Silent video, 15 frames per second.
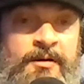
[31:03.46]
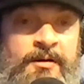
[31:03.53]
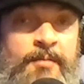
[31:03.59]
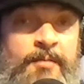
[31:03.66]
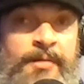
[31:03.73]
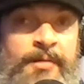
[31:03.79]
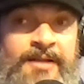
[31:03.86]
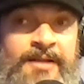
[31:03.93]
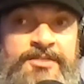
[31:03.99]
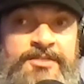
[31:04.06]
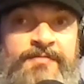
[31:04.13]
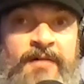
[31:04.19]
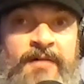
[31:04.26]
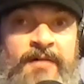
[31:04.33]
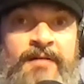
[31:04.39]
but I just
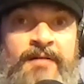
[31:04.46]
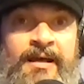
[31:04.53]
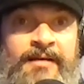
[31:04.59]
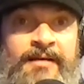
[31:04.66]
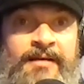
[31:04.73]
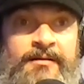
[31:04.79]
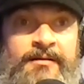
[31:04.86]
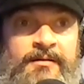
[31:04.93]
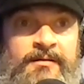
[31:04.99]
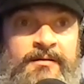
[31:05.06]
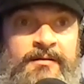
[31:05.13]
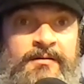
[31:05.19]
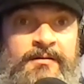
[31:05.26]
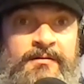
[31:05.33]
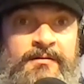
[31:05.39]
felt like
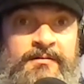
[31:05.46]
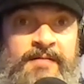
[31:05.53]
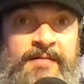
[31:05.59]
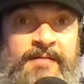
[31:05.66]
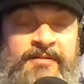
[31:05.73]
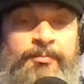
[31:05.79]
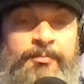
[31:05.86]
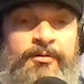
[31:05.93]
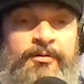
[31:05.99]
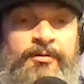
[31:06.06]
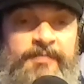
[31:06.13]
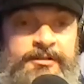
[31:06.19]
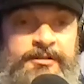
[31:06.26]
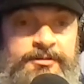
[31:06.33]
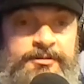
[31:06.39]
that's a
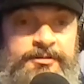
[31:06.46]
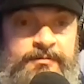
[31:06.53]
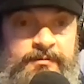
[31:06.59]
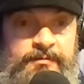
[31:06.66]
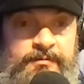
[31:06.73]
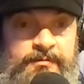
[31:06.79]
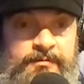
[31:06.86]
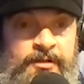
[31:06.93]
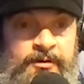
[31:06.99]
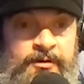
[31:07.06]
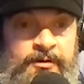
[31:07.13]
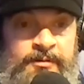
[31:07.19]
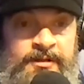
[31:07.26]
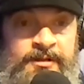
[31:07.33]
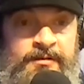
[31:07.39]
privilege. You know what I
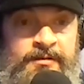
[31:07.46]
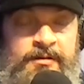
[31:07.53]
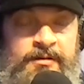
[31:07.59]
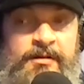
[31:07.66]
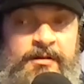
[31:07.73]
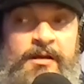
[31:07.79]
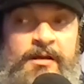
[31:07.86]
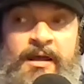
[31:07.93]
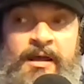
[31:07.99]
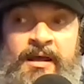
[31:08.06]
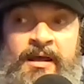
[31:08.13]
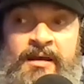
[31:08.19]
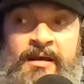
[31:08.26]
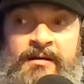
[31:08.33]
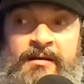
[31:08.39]
mean?
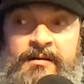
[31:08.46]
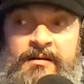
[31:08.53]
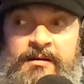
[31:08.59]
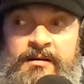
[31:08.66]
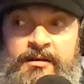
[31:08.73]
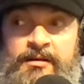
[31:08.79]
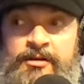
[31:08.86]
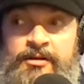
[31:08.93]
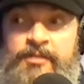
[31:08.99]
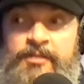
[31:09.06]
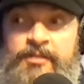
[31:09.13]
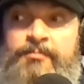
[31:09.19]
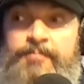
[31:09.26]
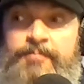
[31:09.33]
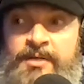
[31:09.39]
And you're
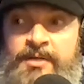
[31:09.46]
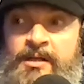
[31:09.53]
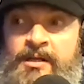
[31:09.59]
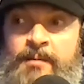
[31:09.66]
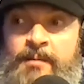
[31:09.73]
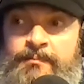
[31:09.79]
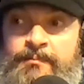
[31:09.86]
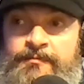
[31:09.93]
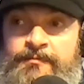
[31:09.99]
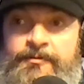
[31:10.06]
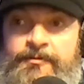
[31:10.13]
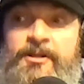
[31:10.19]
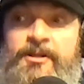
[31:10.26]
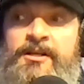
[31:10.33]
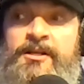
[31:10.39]
picking up
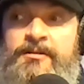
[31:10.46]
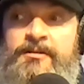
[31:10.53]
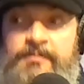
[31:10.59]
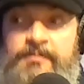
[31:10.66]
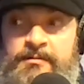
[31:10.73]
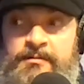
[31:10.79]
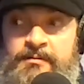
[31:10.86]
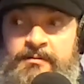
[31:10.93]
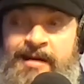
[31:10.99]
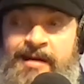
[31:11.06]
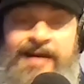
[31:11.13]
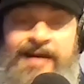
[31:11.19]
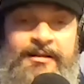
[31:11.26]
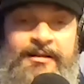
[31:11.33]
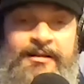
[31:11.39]
free
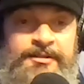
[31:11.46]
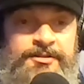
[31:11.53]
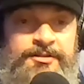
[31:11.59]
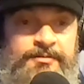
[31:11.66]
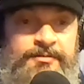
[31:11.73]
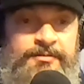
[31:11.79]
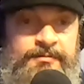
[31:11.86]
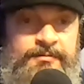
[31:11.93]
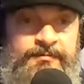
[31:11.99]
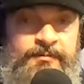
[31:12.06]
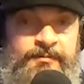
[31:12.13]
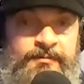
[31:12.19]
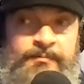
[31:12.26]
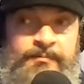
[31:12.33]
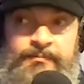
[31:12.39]
knowledge
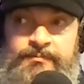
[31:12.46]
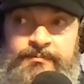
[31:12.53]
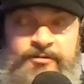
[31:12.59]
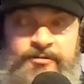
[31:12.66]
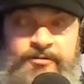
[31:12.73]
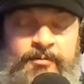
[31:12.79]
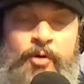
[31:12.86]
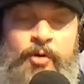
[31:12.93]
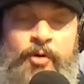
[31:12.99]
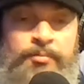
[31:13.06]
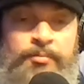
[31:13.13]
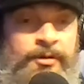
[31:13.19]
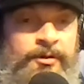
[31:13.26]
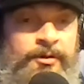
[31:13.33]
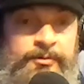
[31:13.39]
from some old
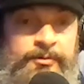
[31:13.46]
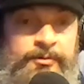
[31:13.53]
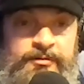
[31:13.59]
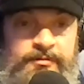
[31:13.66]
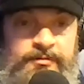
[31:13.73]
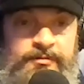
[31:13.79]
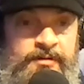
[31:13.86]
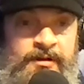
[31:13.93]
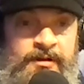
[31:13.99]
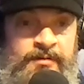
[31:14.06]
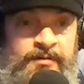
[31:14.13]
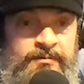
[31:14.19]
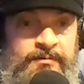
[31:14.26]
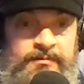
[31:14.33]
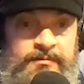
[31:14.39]
pros, you know,
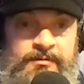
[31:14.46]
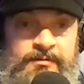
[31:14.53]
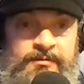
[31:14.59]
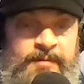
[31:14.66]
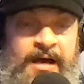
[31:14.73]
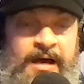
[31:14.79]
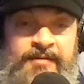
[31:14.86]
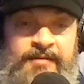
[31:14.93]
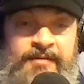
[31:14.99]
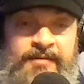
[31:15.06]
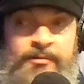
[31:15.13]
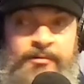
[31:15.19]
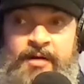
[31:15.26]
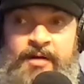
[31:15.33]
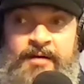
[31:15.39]
some guys come
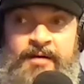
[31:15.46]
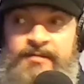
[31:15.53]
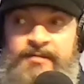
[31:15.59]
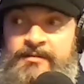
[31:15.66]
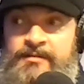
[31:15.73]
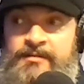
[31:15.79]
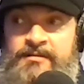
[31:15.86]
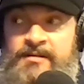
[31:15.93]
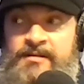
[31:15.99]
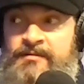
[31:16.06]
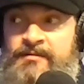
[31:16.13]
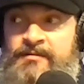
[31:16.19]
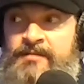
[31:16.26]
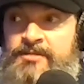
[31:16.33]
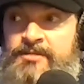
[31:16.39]
around, even, even
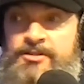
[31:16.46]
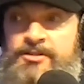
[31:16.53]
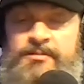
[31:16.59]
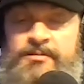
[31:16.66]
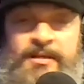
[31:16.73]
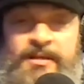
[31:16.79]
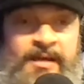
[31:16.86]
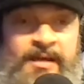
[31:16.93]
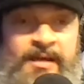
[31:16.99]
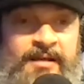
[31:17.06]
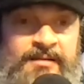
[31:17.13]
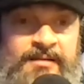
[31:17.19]
if it's just a mechanic that